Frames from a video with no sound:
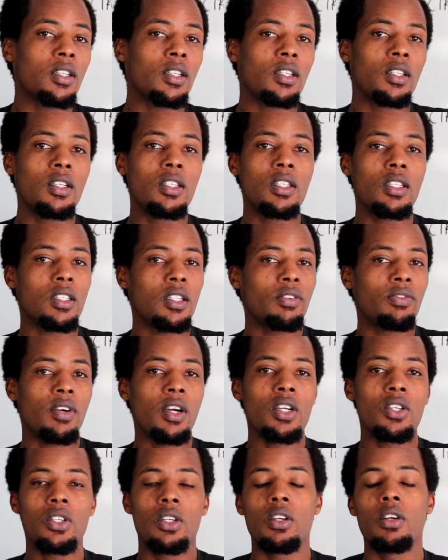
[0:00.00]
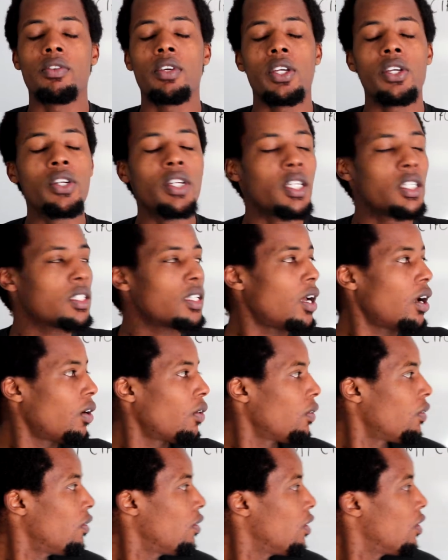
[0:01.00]
This is a function of a unit
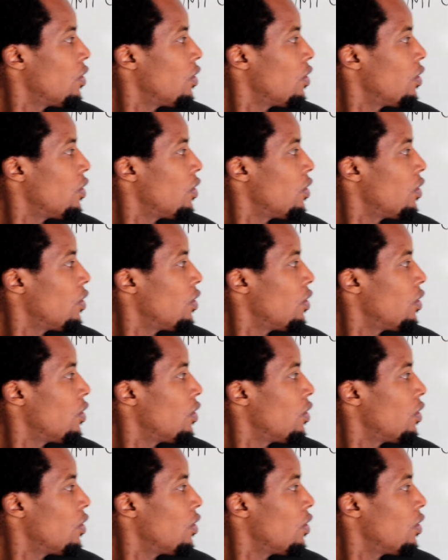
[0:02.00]
circle.